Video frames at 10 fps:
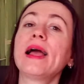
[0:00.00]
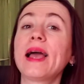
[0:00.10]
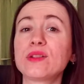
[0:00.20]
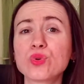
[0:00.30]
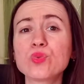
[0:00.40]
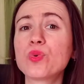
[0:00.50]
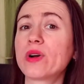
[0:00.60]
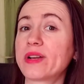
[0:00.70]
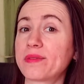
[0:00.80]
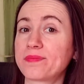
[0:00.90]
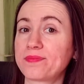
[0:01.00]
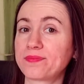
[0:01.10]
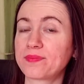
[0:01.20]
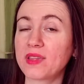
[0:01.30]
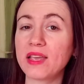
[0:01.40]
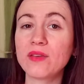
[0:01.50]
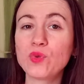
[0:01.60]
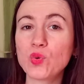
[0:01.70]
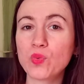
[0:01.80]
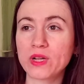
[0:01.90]
And don't worry, if
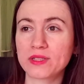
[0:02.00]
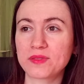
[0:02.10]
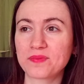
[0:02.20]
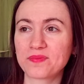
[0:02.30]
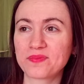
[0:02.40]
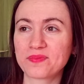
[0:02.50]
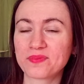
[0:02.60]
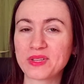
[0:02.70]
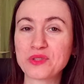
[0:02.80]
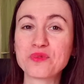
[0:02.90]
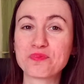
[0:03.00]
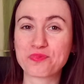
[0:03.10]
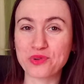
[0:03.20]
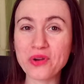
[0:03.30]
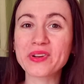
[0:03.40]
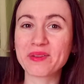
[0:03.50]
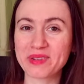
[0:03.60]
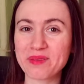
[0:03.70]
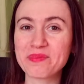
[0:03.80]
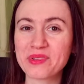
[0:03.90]
you want to program
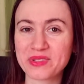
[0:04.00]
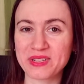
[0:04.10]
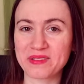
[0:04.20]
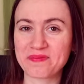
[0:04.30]
computer,